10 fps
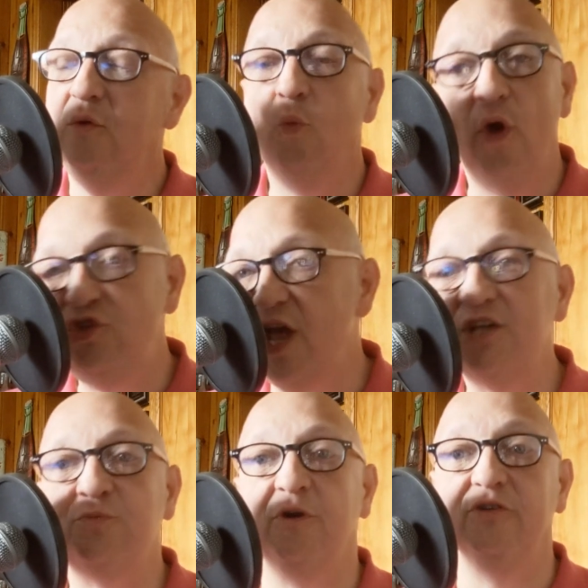which
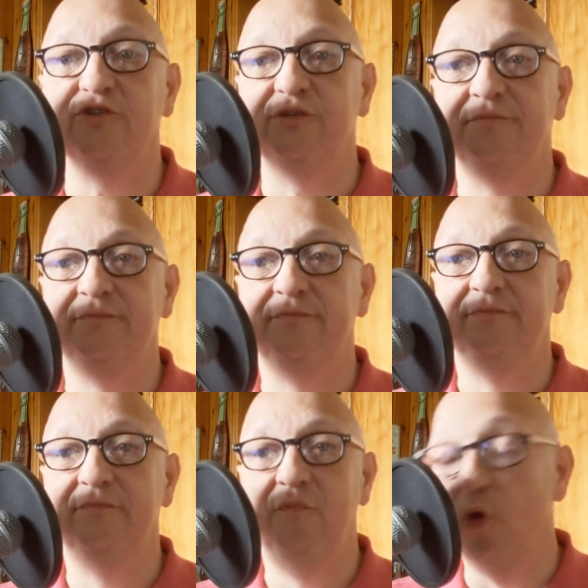experts?
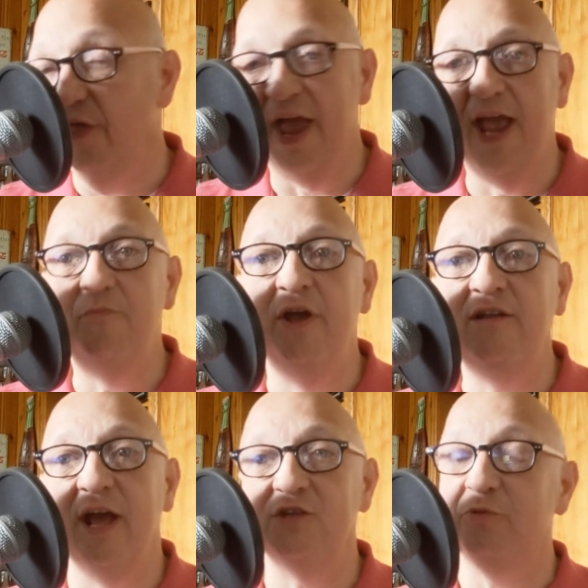Well, the
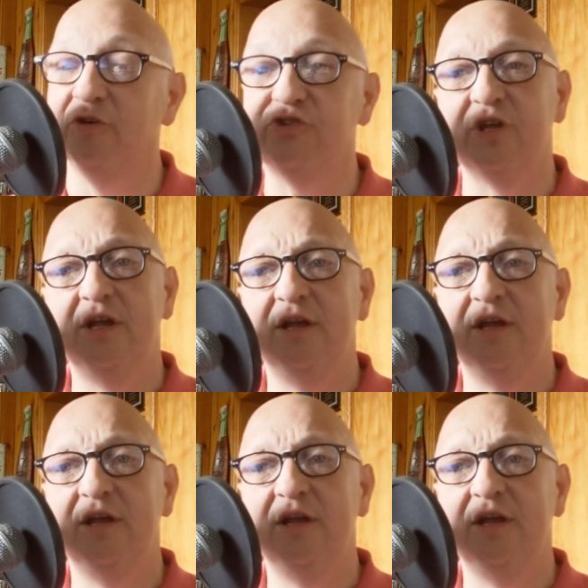handpicked experts.